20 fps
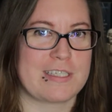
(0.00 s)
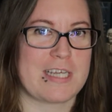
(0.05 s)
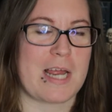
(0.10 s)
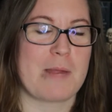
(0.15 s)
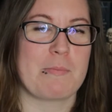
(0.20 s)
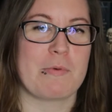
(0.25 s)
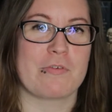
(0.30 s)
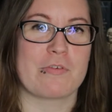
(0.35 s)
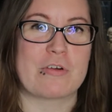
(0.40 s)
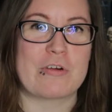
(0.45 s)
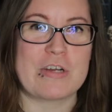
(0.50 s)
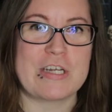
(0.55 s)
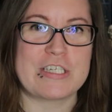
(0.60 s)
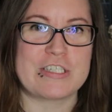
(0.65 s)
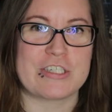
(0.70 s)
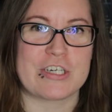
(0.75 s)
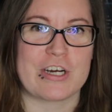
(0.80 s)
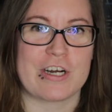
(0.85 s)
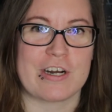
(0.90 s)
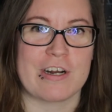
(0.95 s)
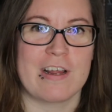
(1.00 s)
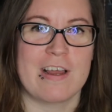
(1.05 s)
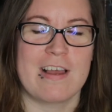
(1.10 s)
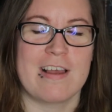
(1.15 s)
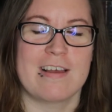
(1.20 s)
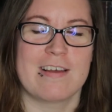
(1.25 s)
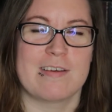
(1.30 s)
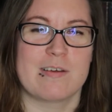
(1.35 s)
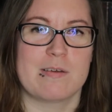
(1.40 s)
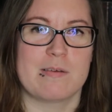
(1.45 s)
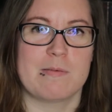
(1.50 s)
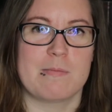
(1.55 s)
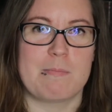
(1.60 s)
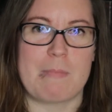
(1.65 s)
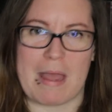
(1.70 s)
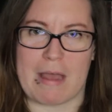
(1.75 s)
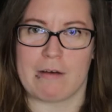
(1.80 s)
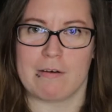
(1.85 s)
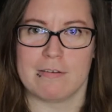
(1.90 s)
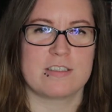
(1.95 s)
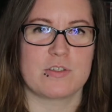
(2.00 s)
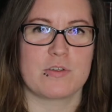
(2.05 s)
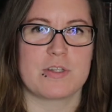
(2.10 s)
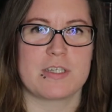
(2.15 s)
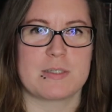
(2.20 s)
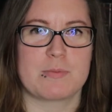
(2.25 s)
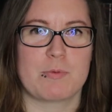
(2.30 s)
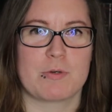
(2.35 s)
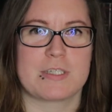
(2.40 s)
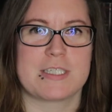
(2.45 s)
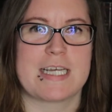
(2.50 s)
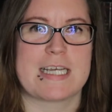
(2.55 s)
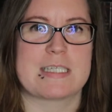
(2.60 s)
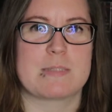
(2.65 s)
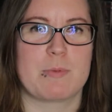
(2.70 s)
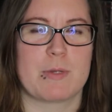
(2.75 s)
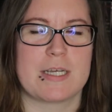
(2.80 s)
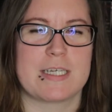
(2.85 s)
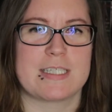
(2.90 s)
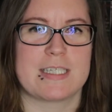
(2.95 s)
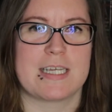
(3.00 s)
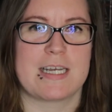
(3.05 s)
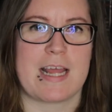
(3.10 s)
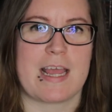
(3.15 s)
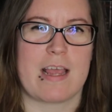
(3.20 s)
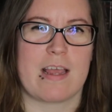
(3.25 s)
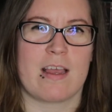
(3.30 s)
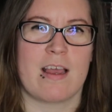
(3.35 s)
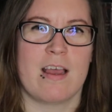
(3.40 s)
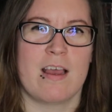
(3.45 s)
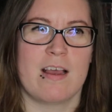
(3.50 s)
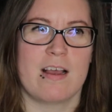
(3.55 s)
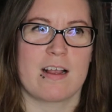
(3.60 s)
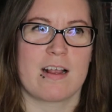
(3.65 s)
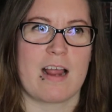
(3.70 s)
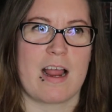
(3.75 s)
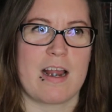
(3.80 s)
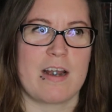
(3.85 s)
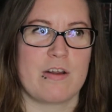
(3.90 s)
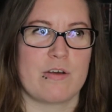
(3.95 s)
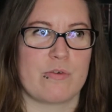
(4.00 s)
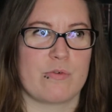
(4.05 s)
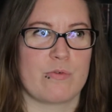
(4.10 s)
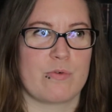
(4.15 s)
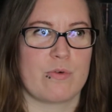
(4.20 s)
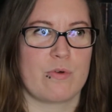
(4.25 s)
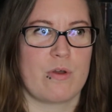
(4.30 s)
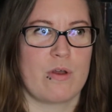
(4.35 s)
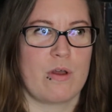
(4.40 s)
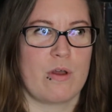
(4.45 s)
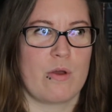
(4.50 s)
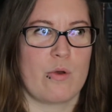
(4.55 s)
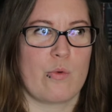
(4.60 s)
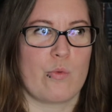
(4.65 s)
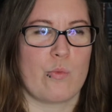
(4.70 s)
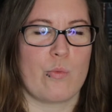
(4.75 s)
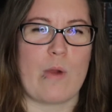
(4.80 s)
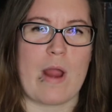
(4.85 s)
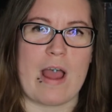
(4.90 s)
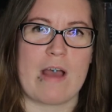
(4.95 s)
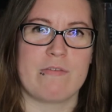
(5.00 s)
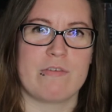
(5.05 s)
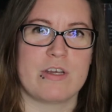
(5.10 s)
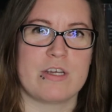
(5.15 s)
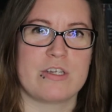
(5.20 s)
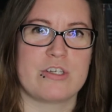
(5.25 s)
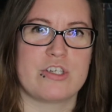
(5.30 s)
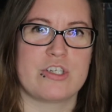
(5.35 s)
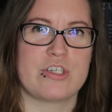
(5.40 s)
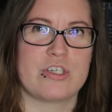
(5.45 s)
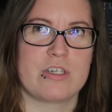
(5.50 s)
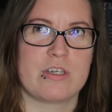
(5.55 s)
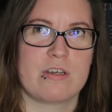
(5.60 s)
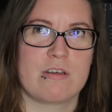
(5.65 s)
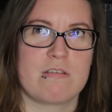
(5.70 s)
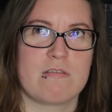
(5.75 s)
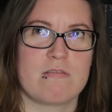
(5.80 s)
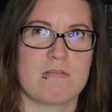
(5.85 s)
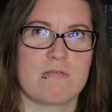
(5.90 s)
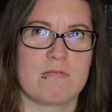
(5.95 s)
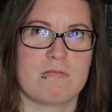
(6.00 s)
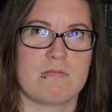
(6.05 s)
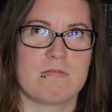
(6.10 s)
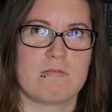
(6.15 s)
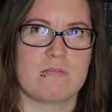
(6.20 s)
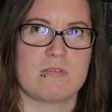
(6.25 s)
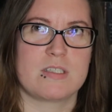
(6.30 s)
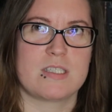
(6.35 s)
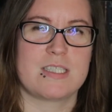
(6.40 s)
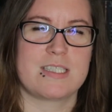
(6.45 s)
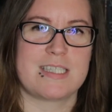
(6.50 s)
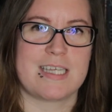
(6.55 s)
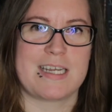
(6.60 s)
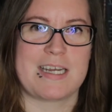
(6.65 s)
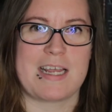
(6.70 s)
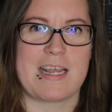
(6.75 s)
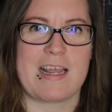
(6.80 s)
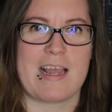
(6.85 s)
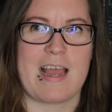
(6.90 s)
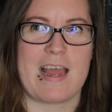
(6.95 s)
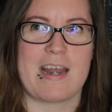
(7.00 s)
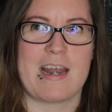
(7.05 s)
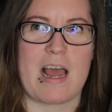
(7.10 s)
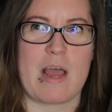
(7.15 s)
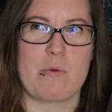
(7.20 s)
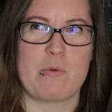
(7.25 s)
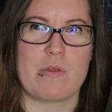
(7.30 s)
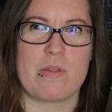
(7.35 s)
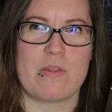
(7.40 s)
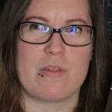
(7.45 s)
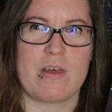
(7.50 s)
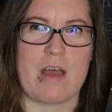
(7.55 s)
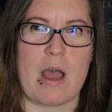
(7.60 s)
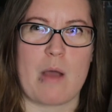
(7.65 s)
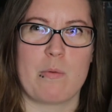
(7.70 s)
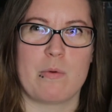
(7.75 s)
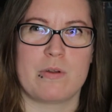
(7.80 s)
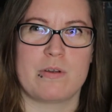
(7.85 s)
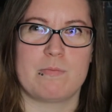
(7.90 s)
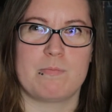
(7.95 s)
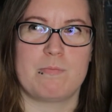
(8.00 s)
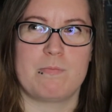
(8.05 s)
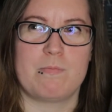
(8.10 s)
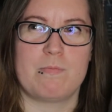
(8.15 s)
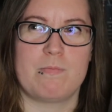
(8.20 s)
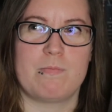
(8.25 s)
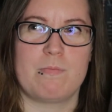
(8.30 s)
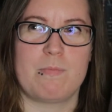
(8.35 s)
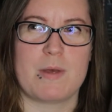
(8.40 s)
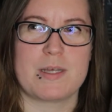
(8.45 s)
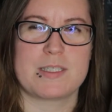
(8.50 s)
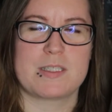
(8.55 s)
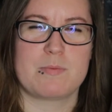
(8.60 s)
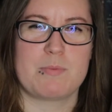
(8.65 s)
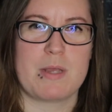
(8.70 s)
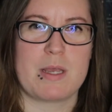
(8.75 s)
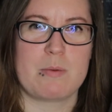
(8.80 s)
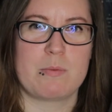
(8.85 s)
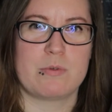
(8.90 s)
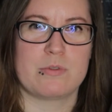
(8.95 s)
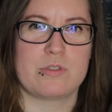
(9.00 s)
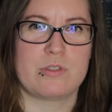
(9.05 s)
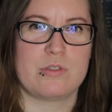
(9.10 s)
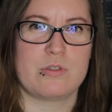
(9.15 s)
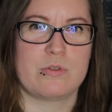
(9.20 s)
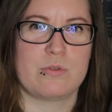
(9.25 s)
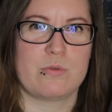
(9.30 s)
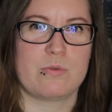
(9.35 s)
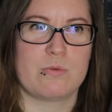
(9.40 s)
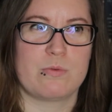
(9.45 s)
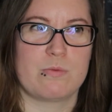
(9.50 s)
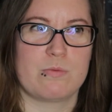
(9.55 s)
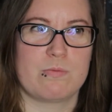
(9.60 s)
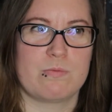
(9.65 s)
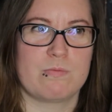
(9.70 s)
type of creature, male. So this book takes place in a kind of ravaged city, and I would best be able to